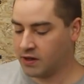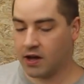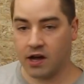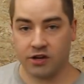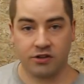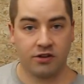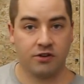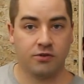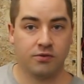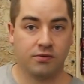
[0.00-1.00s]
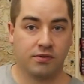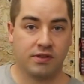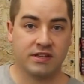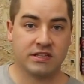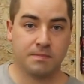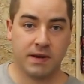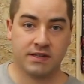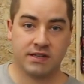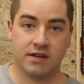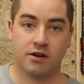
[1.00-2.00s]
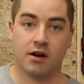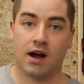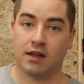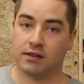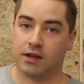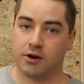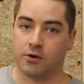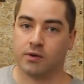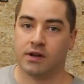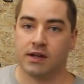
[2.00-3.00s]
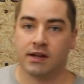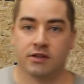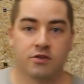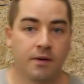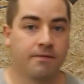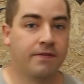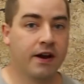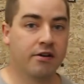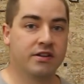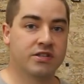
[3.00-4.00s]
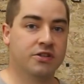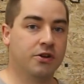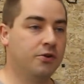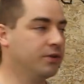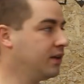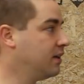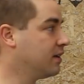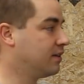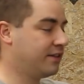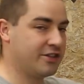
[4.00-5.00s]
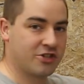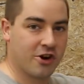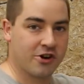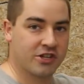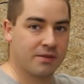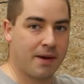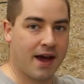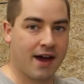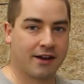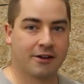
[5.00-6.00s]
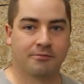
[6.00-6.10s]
to do this space heater on low. So I'm very slowly discharging the pack.